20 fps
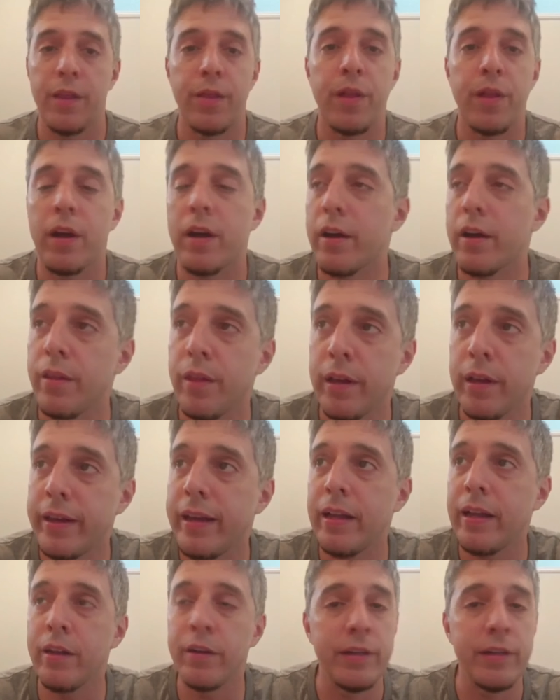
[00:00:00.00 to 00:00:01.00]
The
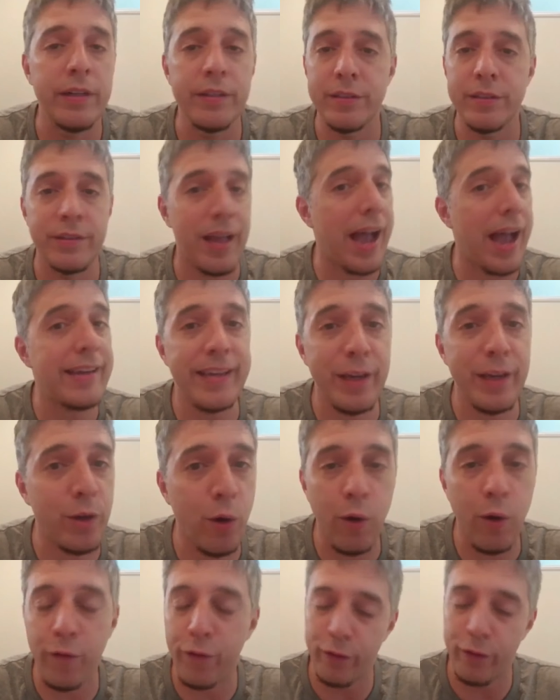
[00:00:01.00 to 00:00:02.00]
killer isn't
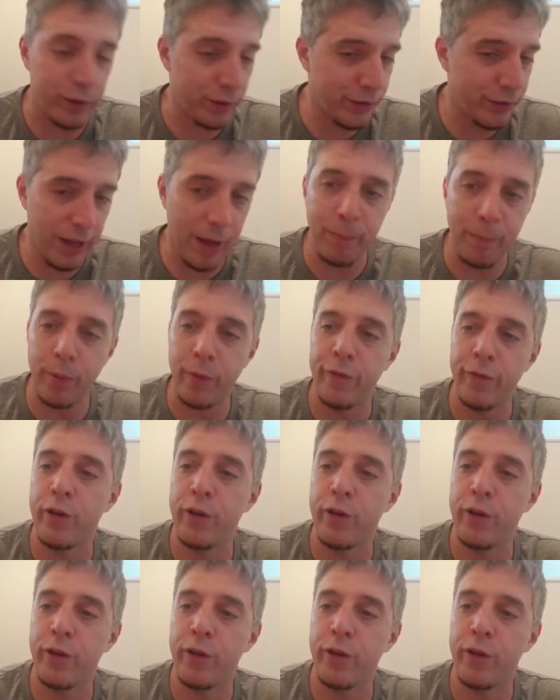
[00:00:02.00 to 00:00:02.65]
Akiko, for example,